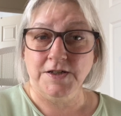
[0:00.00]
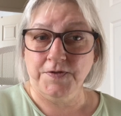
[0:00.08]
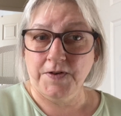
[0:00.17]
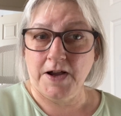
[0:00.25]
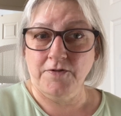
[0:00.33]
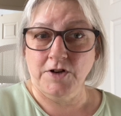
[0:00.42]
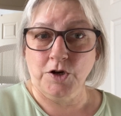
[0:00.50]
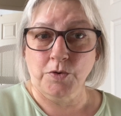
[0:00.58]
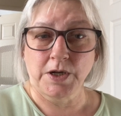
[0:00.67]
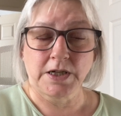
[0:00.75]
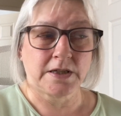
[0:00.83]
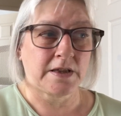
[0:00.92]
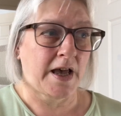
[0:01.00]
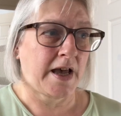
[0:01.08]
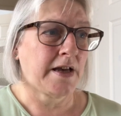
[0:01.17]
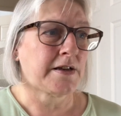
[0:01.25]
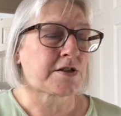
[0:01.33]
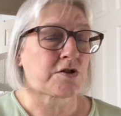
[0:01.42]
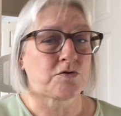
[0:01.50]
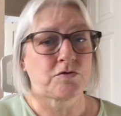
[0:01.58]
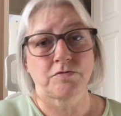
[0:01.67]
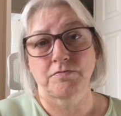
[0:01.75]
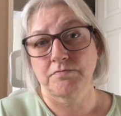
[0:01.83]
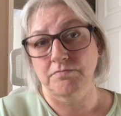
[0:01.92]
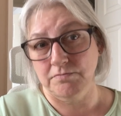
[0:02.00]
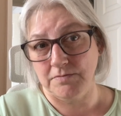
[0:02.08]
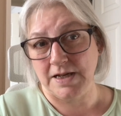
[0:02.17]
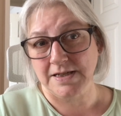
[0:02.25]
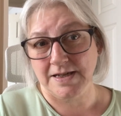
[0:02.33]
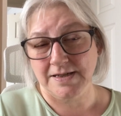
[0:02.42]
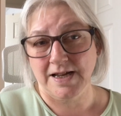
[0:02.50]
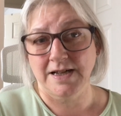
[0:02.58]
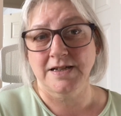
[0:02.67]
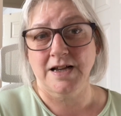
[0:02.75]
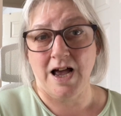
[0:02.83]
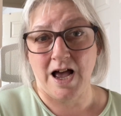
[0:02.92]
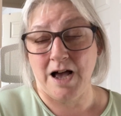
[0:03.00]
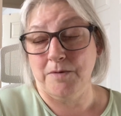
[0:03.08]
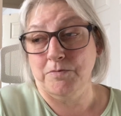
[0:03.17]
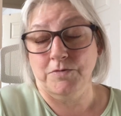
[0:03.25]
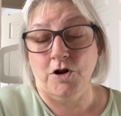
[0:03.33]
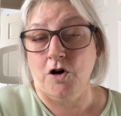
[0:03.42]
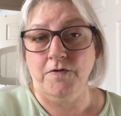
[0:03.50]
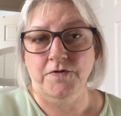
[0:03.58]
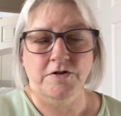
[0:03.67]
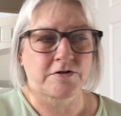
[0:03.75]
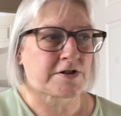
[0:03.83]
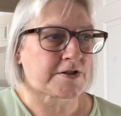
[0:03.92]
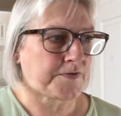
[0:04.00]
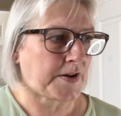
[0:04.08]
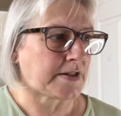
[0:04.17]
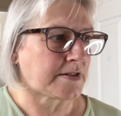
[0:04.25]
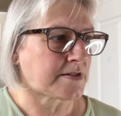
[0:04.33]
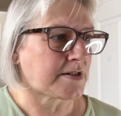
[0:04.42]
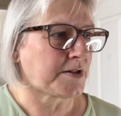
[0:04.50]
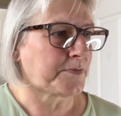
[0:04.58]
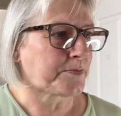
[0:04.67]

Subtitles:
a fairy queen in there. So, as I said, I'm not averse to fantasy.